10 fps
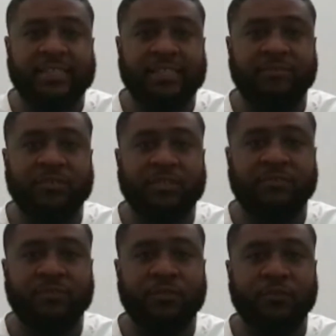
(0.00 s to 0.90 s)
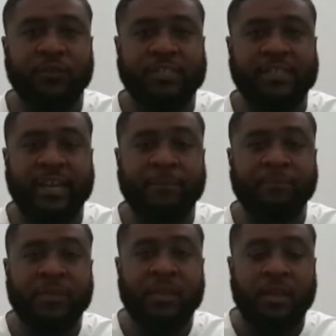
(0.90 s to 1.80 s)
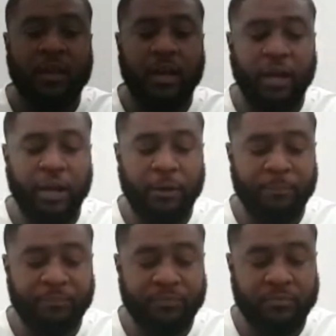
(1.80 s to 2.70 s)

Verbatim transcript: in for this game. Barring